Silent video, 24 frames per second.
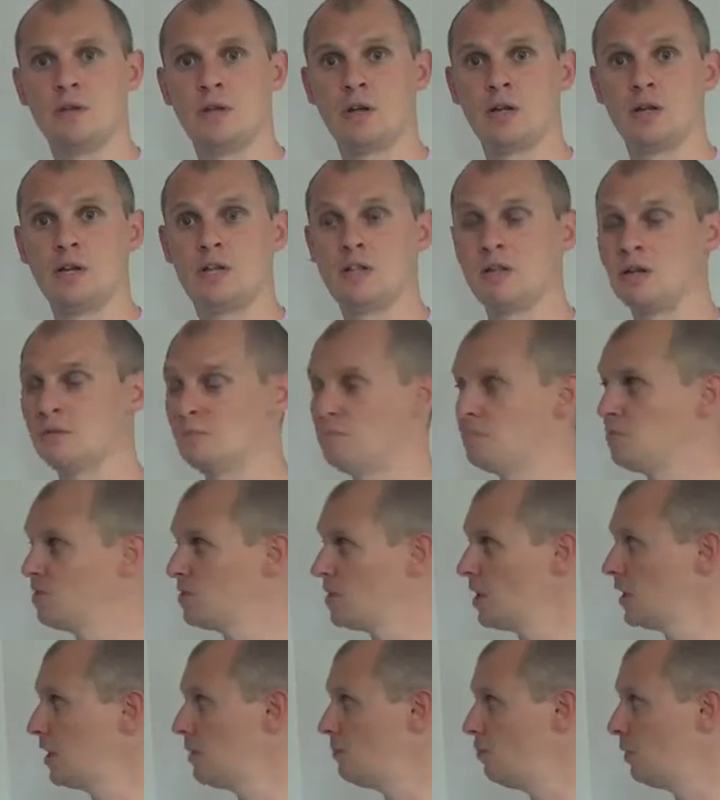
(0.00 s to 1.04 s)
you can either
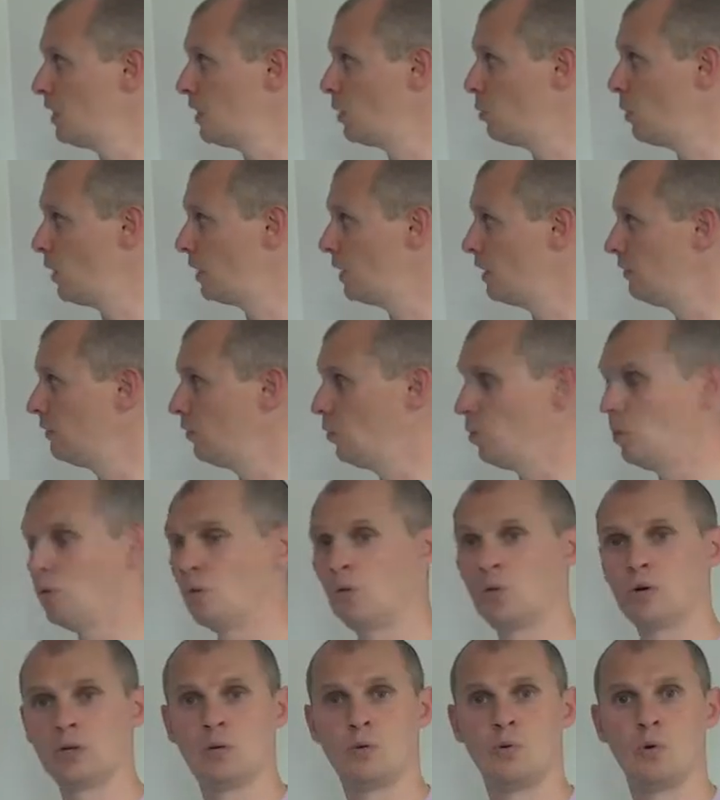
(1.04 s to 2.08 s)
sign up pretty quickly for
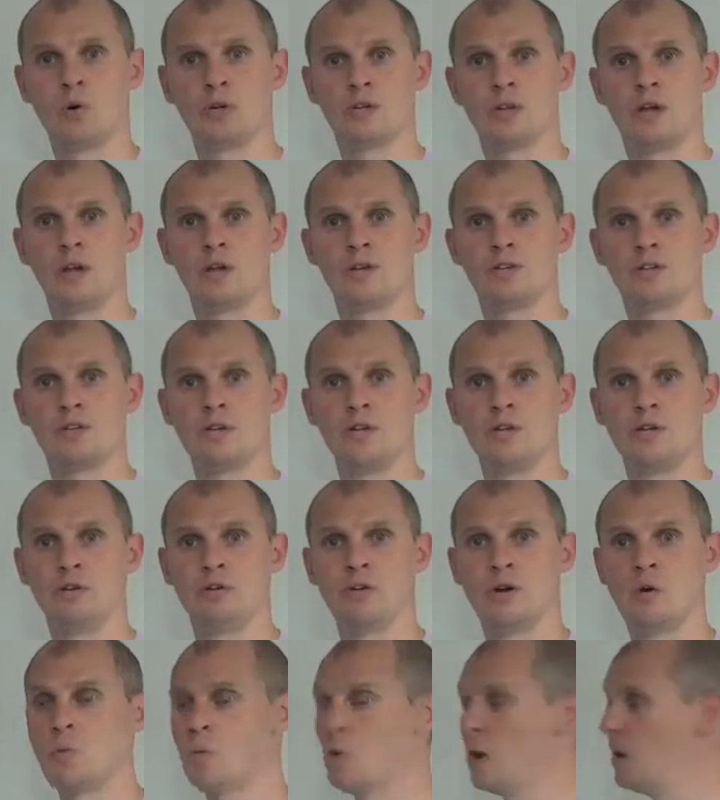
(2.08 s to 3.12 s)
or organise in
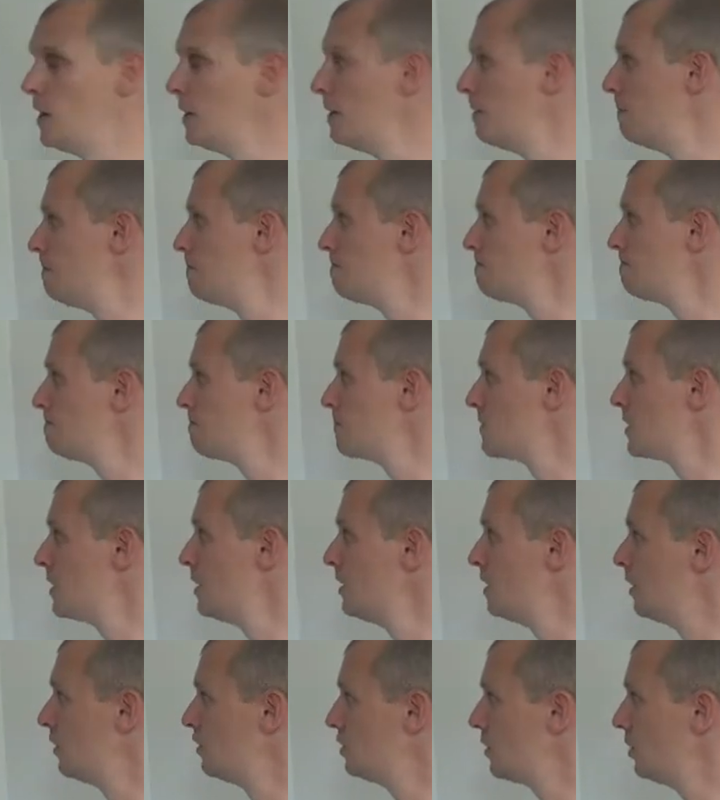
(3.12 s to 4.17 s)
your own way.
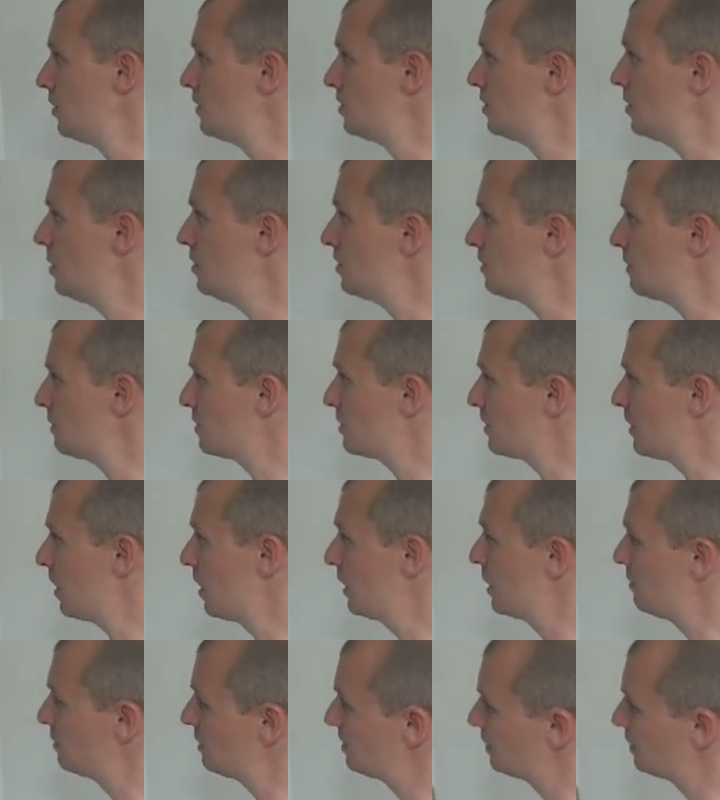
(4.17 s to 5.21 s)
So in terms of sign up,